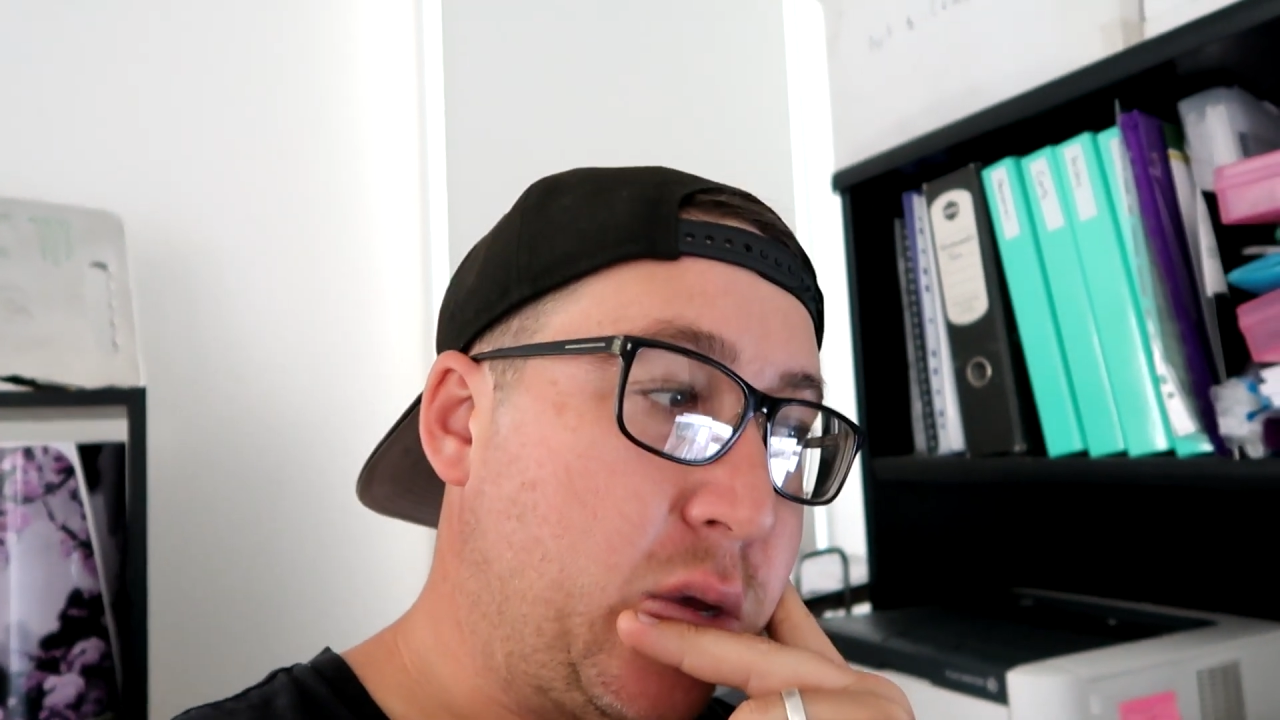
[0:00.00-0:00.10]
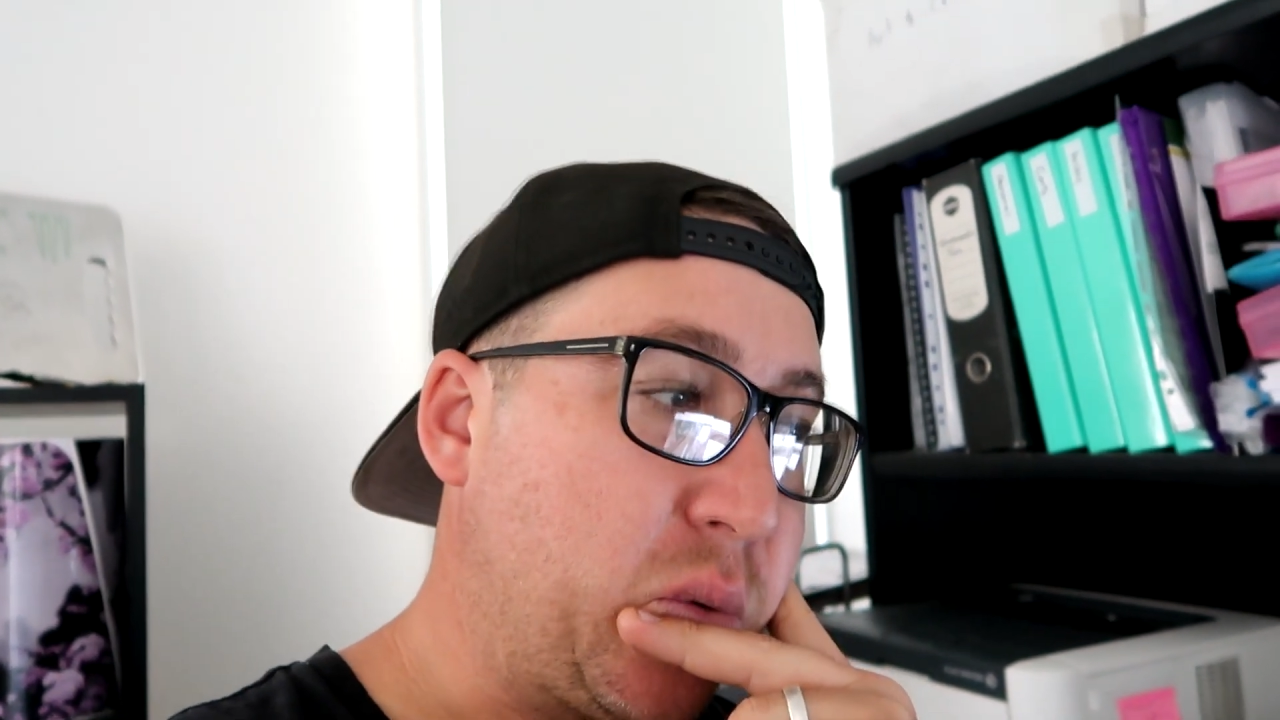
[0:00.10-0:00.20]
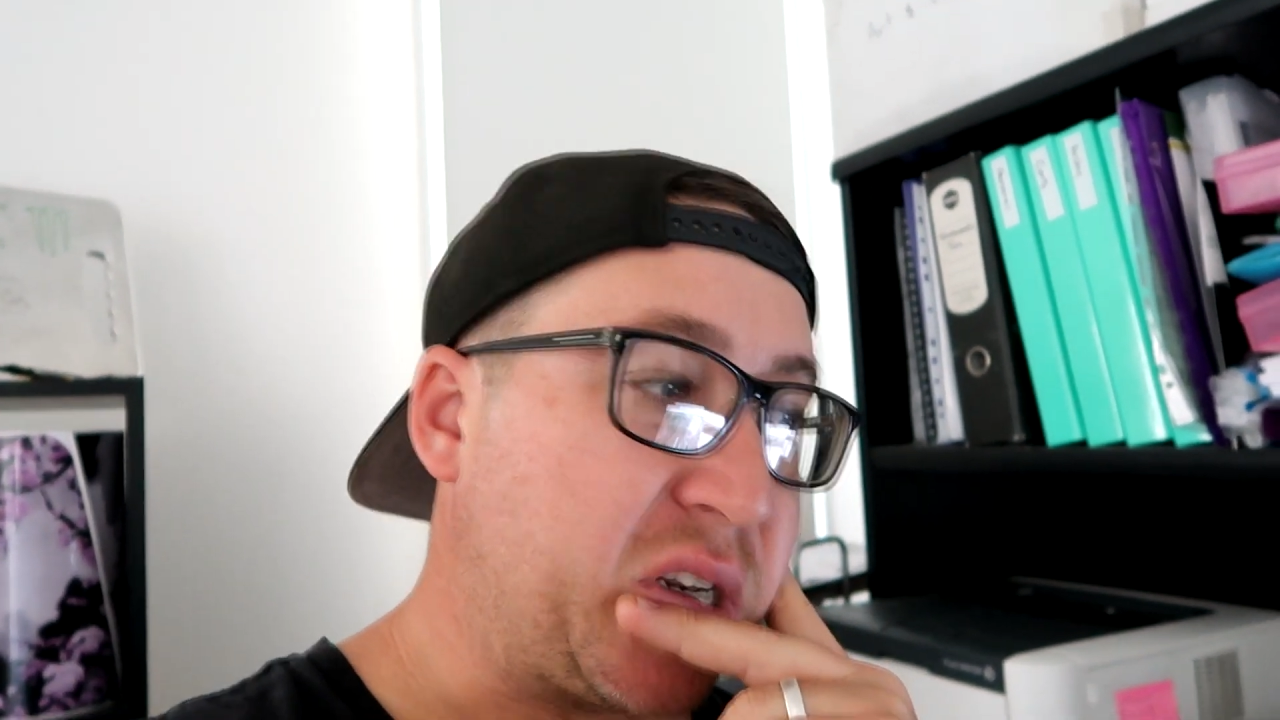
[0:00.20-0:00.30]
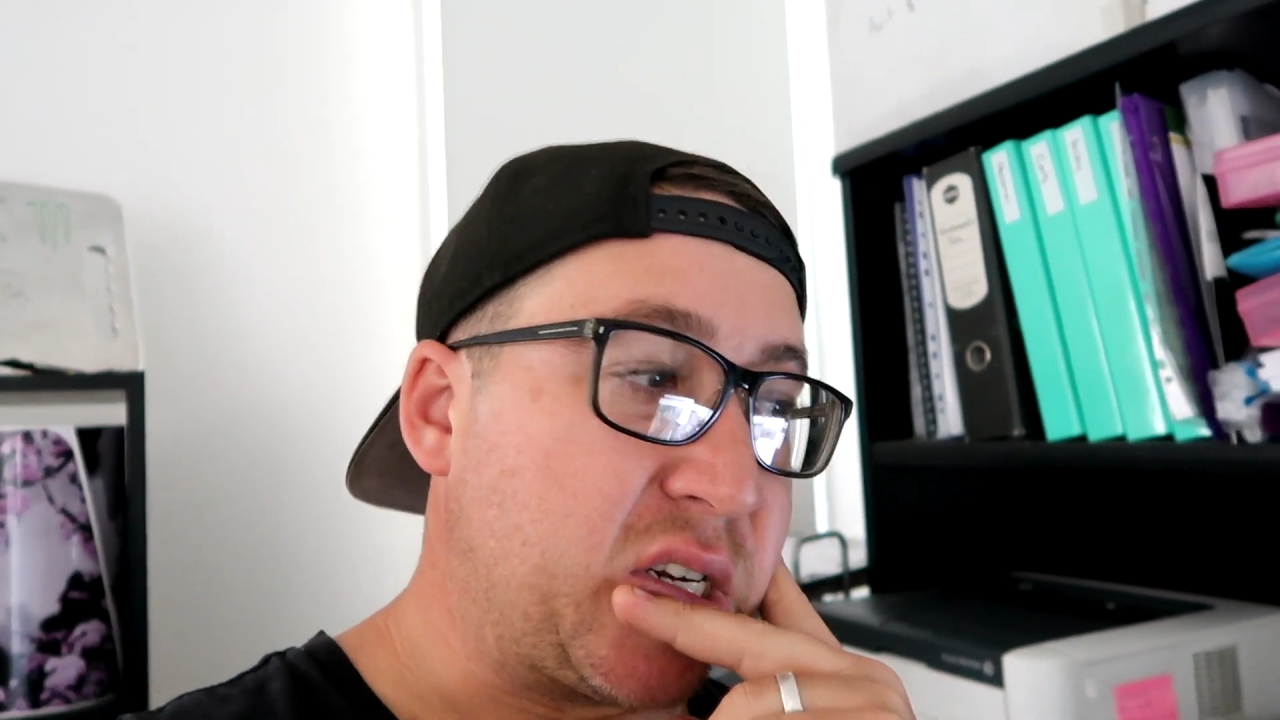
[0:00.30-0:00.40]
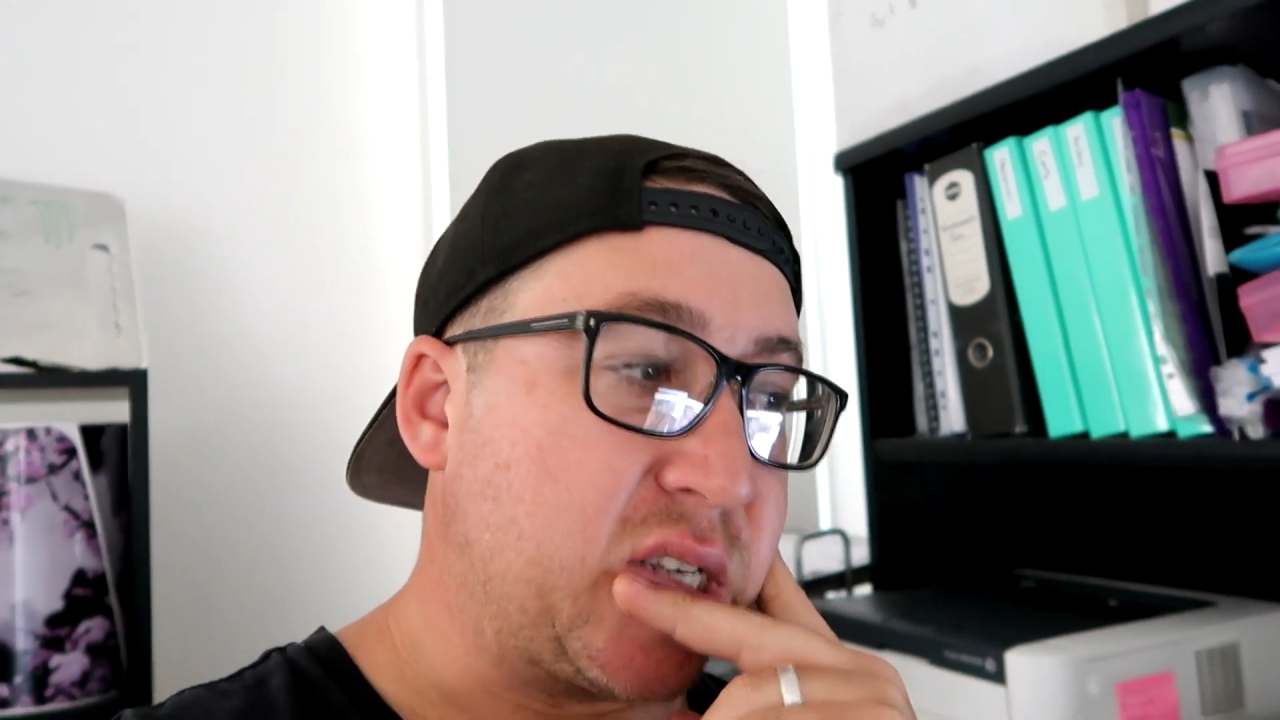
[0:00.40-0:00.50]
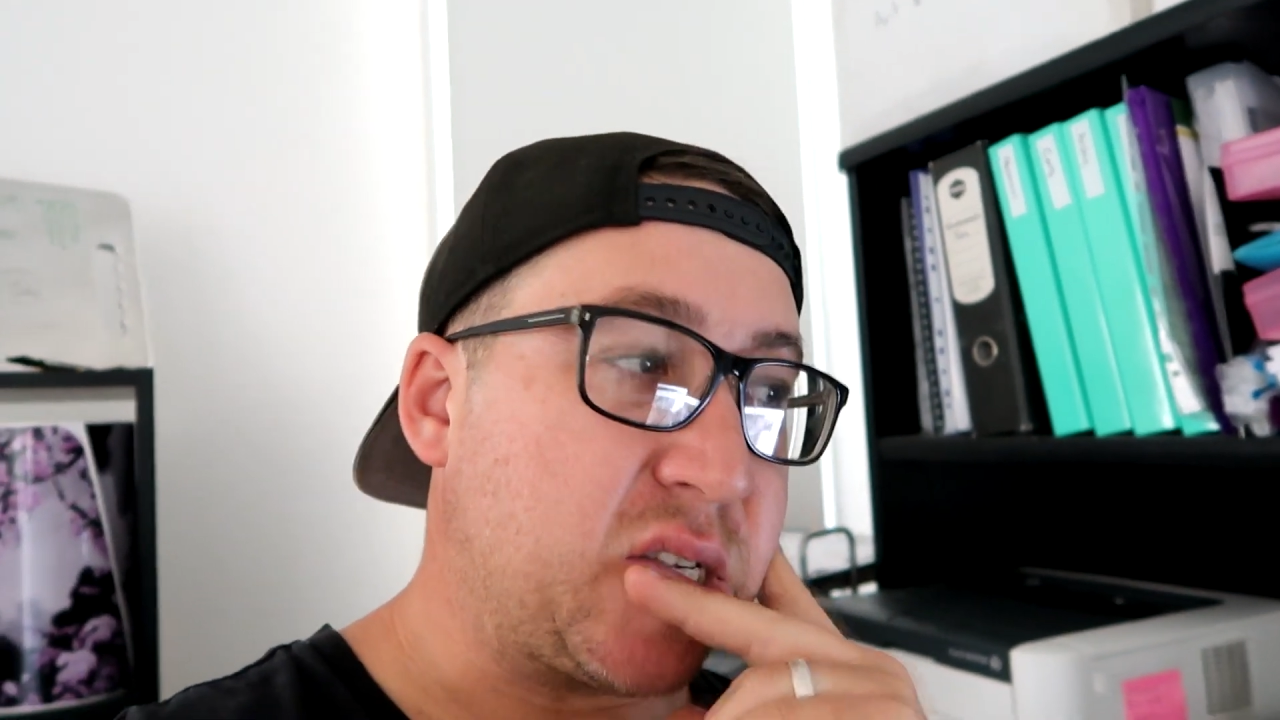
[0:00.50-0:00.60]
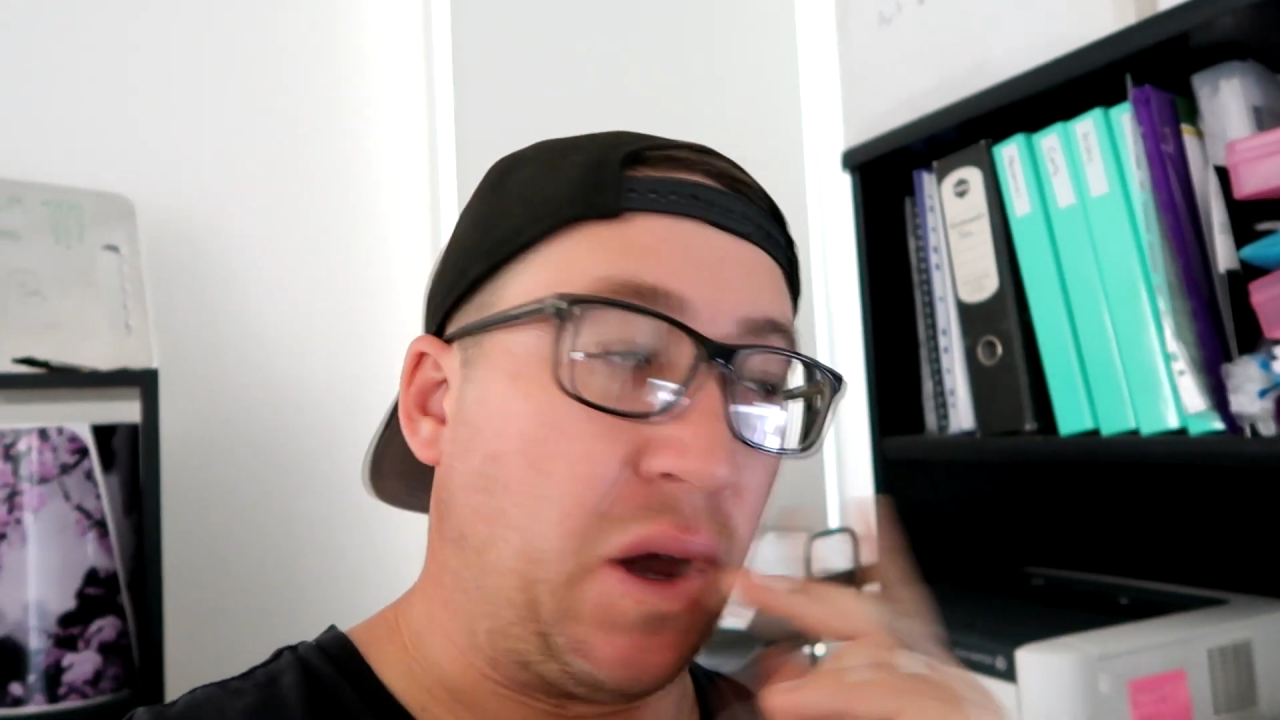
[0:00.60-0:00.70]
which is